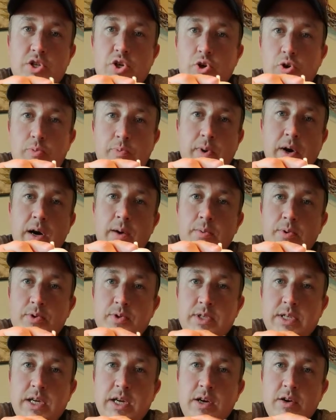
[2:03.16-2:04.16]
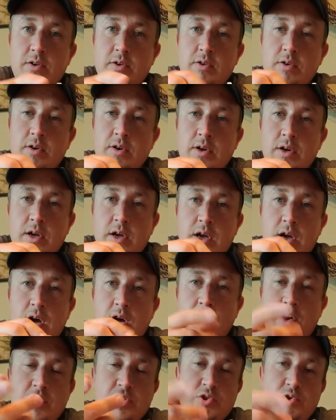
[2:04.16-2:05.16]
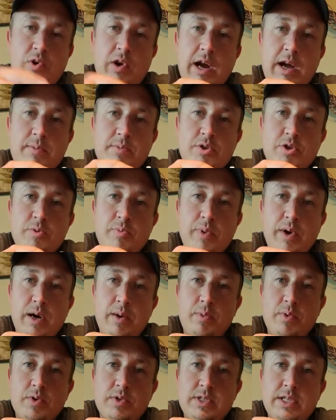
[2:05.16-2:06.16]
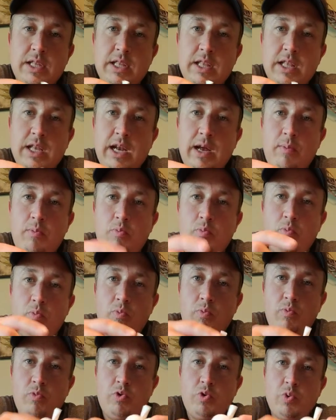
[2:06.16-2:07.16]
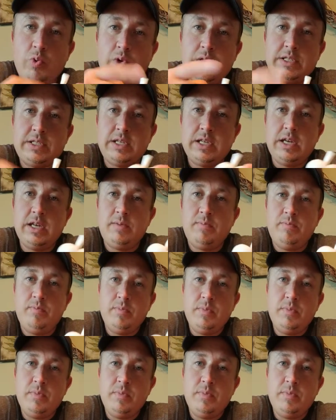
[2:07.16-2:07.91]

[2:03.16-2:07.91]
2 bubbles here on a scrap, 2 bubbles, and then I'm twisting them,